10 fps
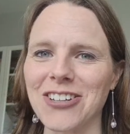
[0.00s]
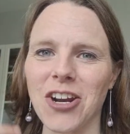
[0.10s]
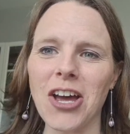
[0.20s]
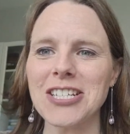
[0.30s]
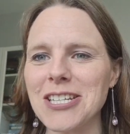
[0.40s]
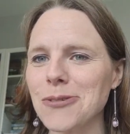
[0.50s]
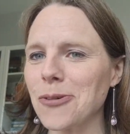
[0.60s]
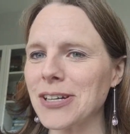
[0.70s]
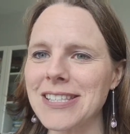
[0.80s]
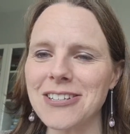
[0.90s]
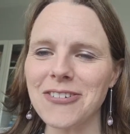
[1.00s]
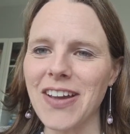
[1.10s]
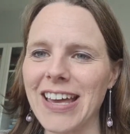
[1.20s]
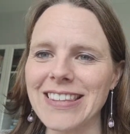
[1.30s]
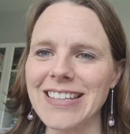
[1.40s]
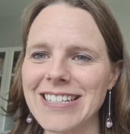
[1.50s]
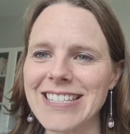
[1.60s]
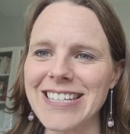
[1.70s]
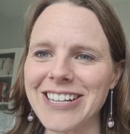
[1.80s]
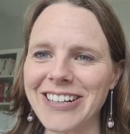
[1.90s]
not just one survey at the end of
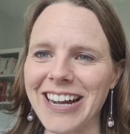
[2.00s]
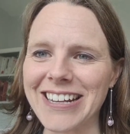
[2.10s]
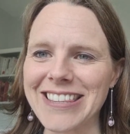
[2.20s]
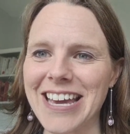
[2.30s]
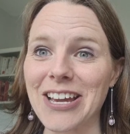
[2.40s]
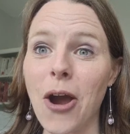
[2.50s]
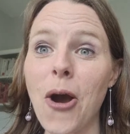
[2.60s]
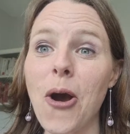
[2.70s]
the year kind of thing,